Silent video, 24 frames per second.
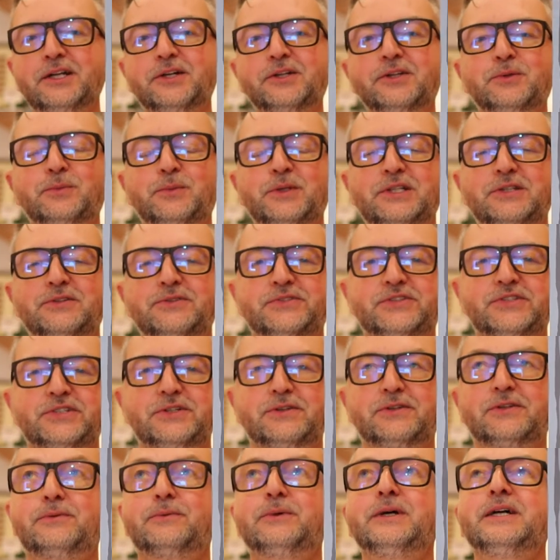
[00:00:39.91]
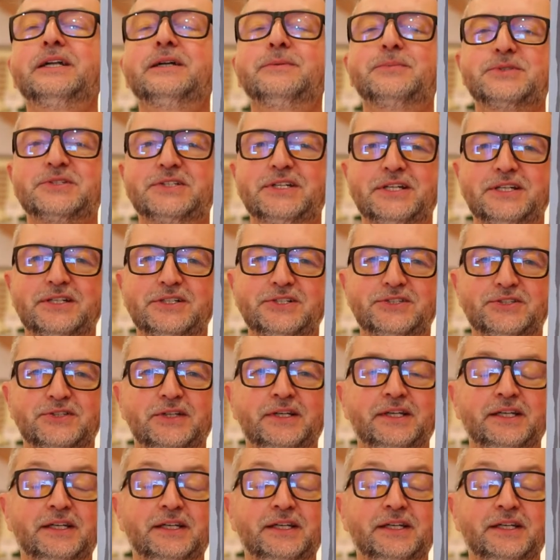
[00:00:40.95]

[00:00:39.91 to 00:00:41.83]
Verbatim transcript: on the windowsill, right upstairs,